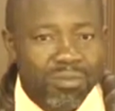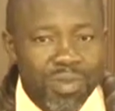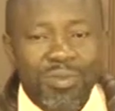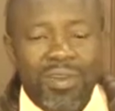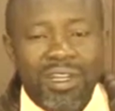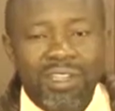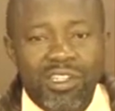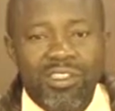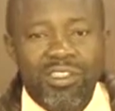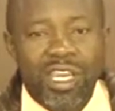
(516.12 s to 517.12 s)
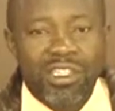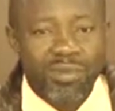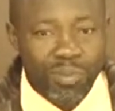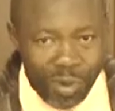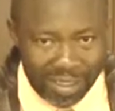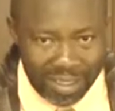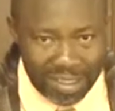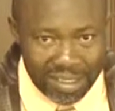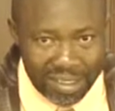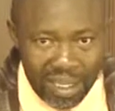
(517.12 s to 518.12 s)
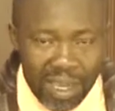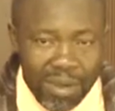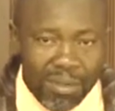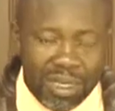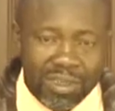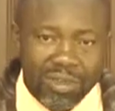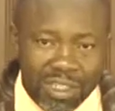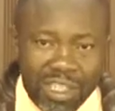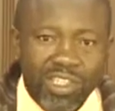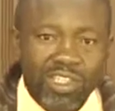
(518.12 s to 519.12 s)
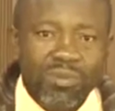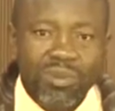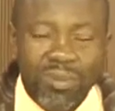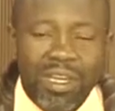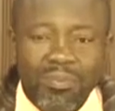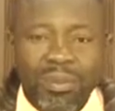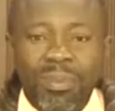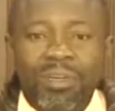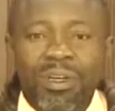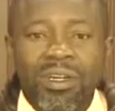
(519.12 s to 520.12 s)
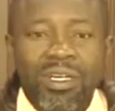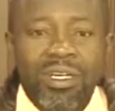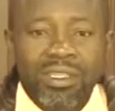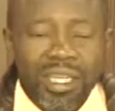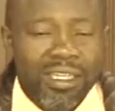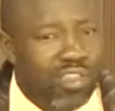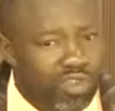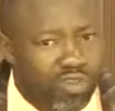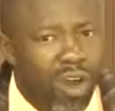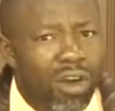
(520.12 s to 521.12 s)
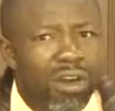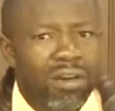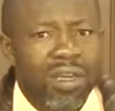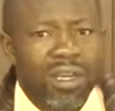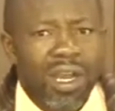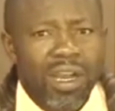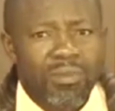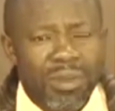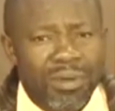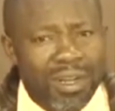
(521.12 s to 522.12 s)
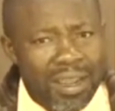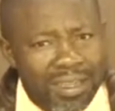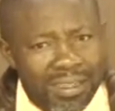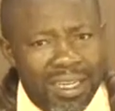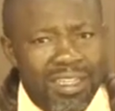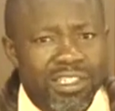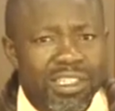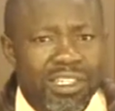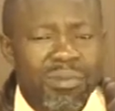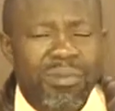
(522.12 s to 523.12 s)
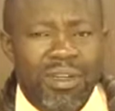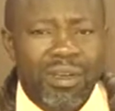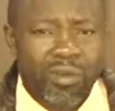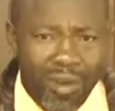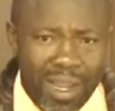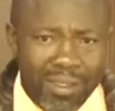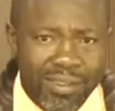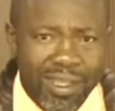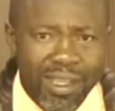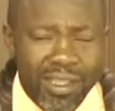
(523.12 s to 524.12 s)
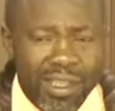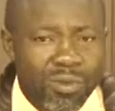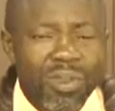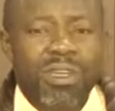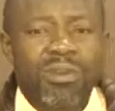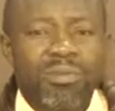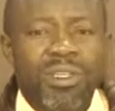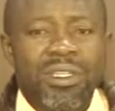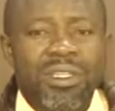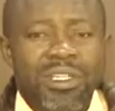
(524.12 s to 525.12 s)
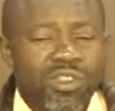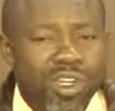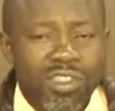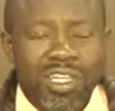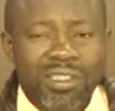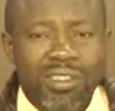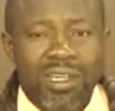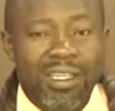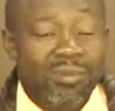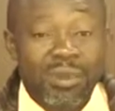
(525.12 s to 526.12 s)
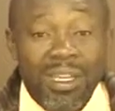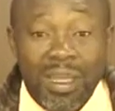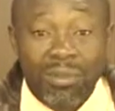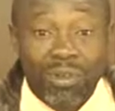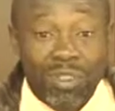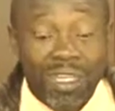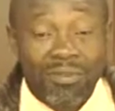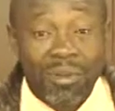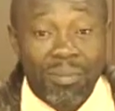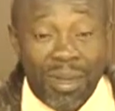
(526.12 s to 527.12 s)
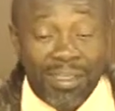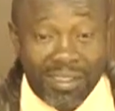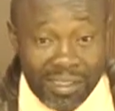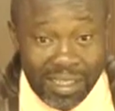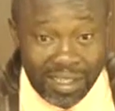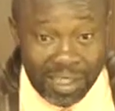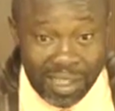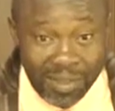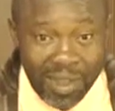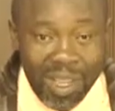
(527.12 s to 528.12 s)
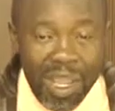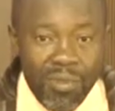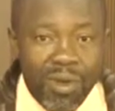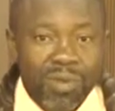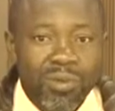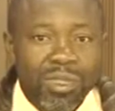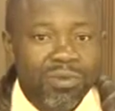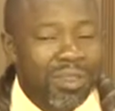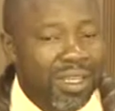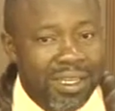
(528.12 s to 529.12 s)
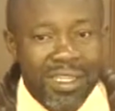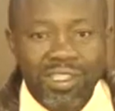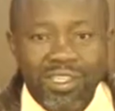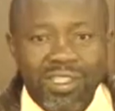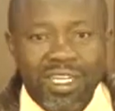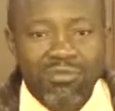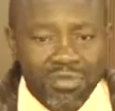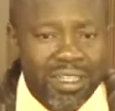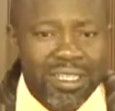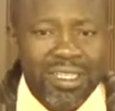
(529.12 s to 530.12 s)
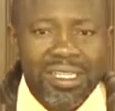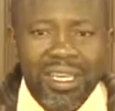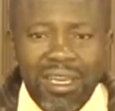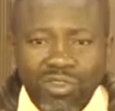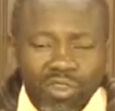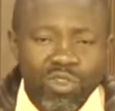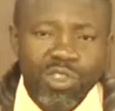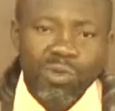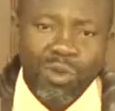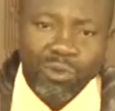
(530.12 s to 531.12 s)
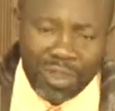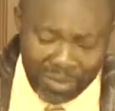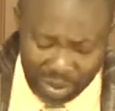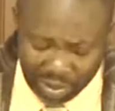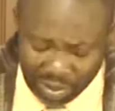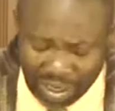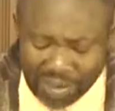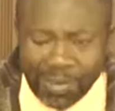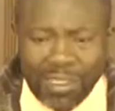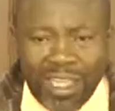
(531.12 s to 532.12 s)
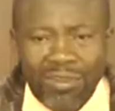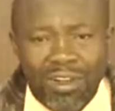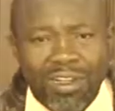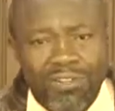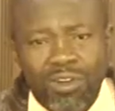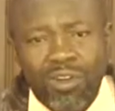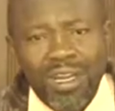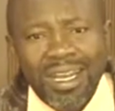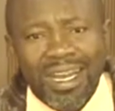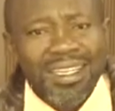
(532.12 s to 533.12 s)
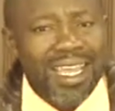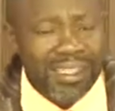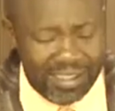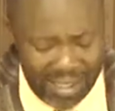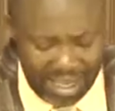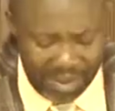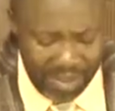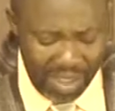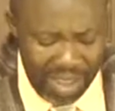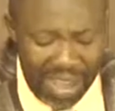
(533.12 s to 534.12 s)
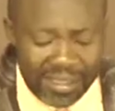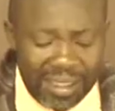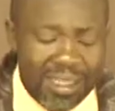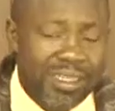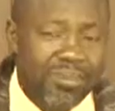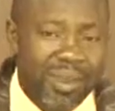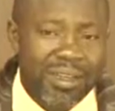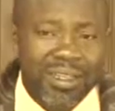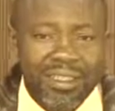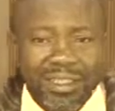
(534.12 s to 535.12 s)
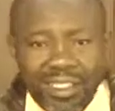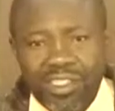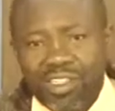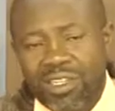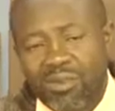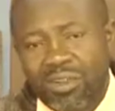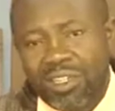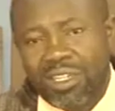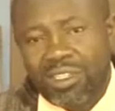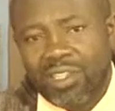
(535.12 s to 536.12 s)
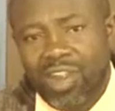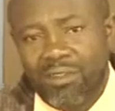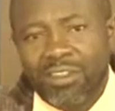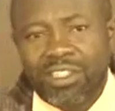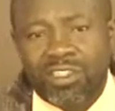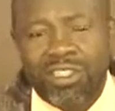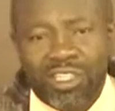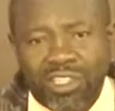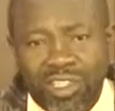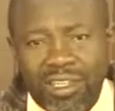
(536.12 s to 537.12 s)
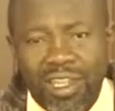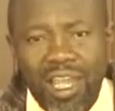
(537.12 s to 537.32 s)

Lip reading: people that are just exploiters, but that our nation would be a people that is strong, a people that are intelligent, a people that are wise, that we could be not just, as we label ourselves, a blessed nation, but we can be a nation that really knows what we're about. So as we get ready for next year as an independent nation, we want to just encourage our nation,